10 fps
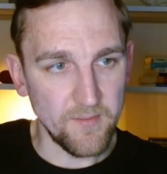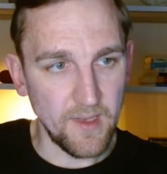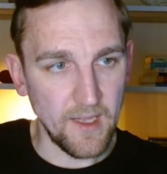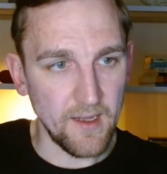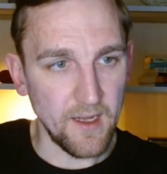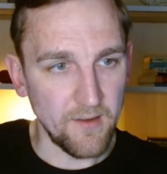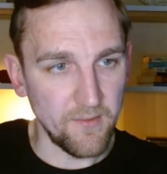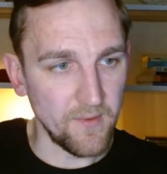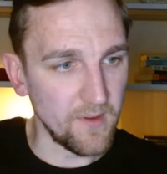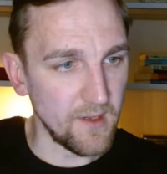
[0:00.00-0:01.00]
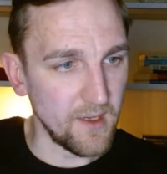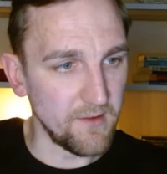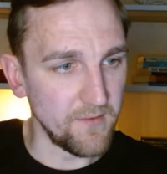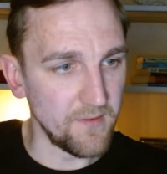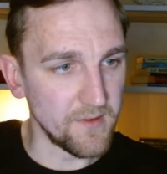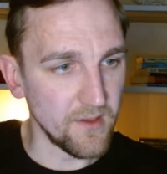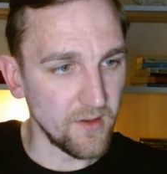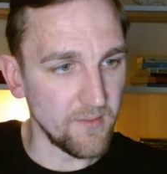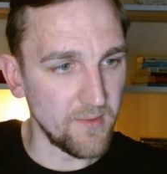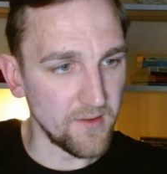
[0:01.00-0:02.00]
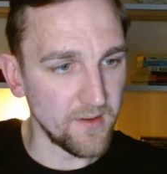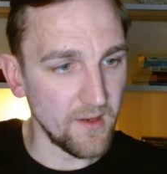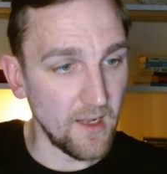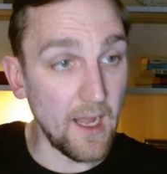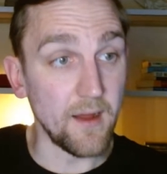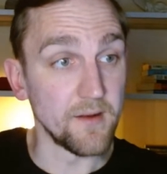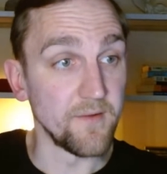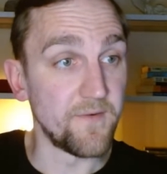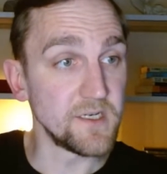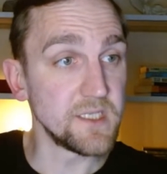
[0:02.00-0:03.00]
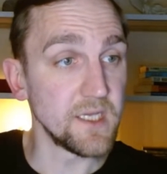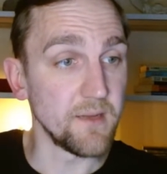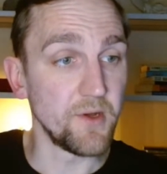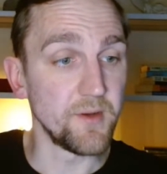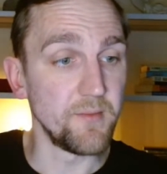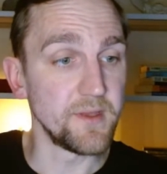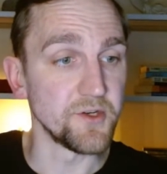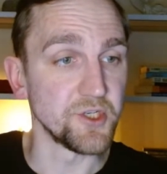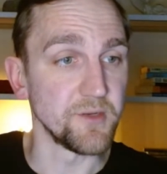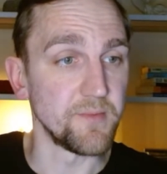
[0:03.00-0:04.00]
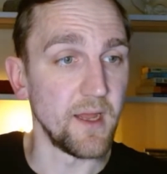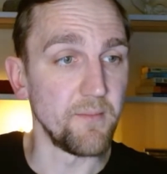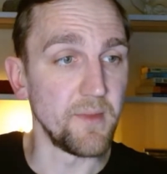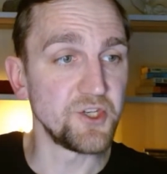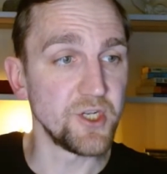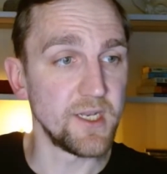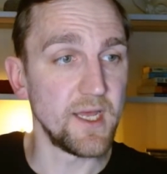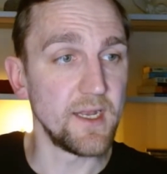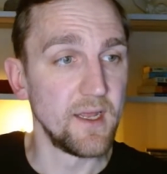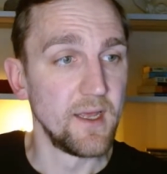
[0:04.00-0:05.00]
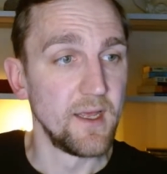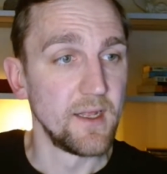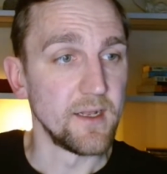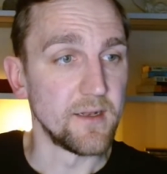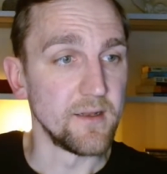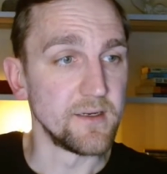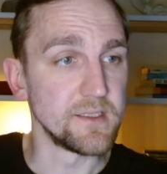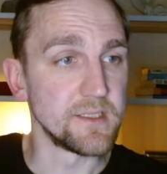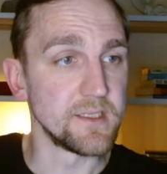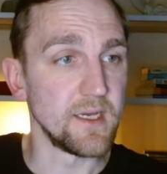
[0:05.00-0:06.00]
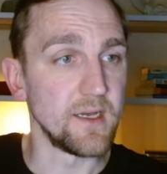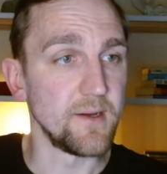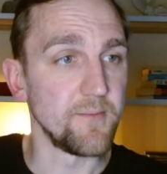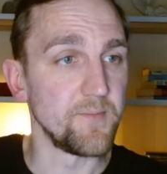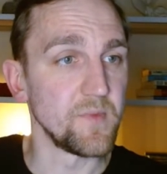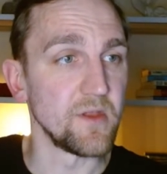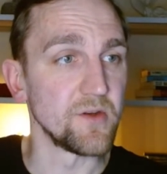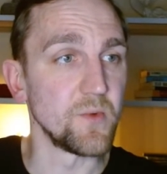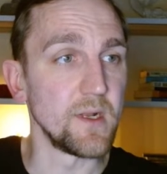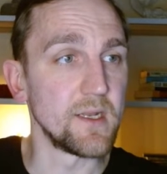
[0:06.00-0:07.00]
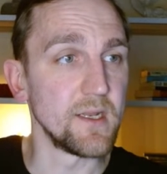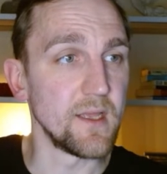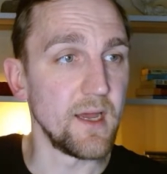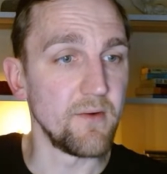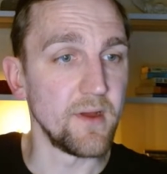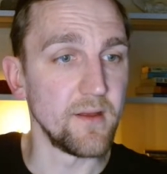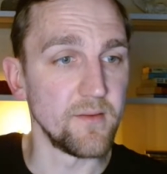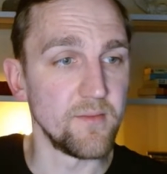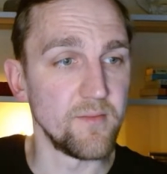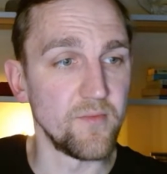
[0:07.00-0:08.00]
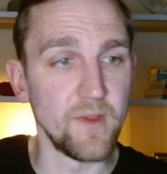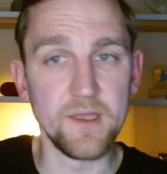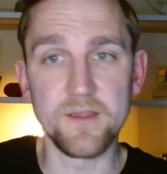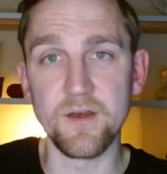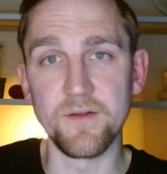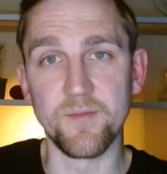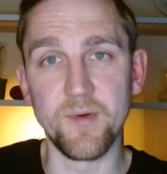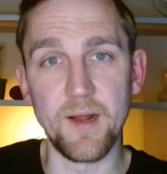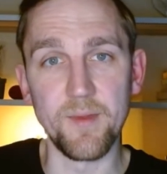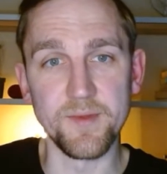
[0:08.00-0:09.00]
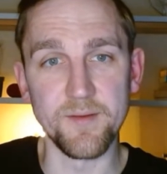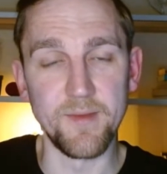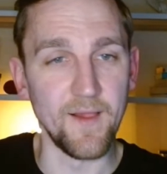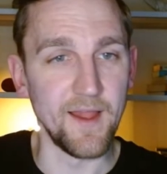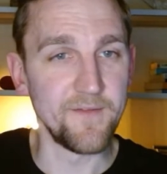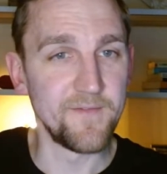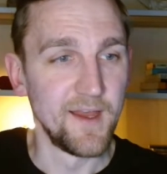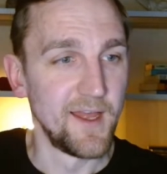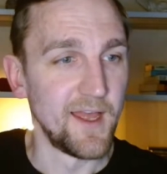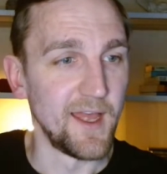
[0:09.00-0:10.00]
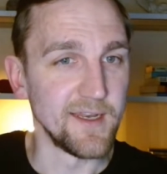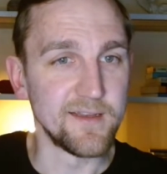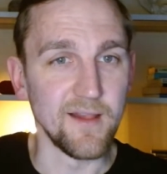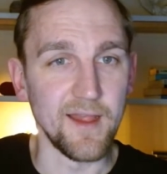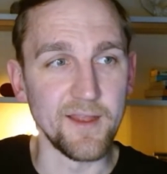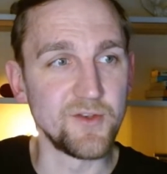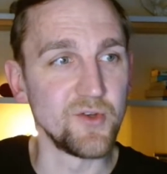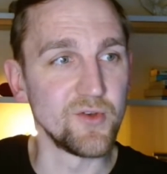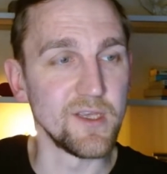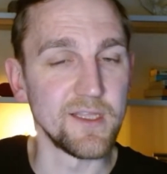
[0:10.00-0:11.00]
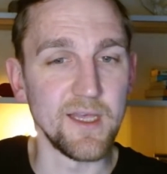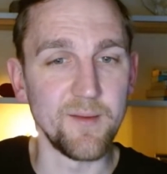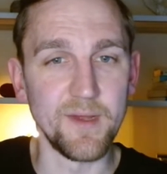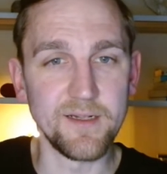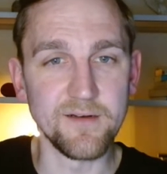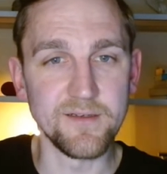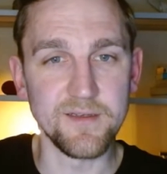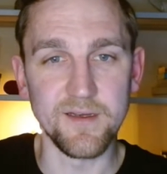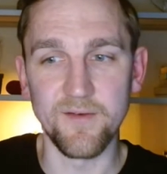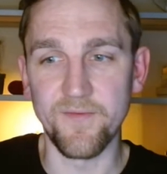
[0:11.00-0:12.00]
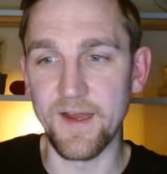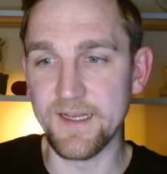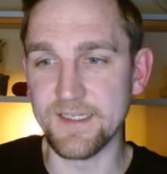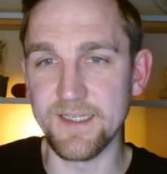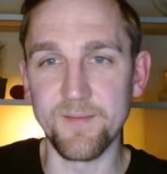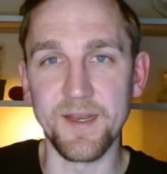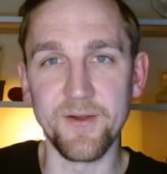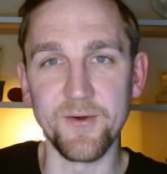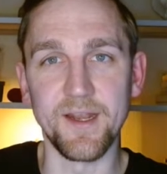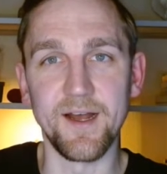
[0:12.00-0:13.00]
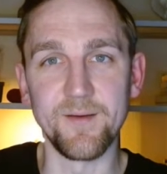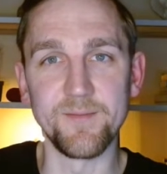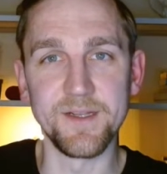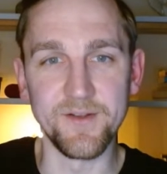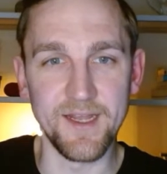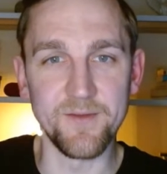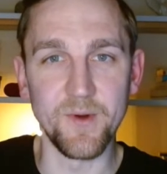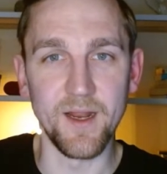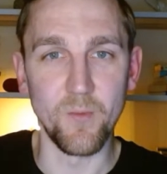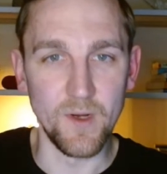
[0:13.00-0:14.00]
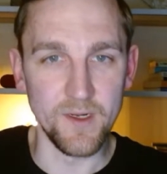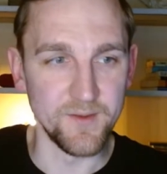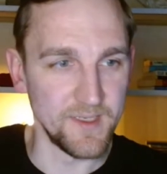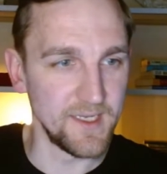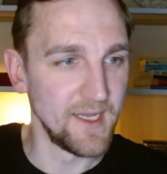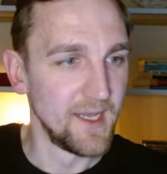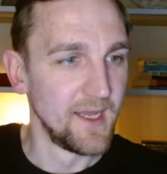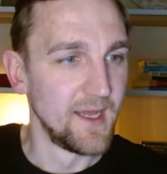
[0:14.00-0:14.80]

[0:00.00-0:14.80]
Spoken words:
yeah, I will talk about the first thing about the mentorship. I mentioned that there's one thing how I really solve the problems in my life, and it's like choosing some mentors, finding somebody who can help me to get where I want to be.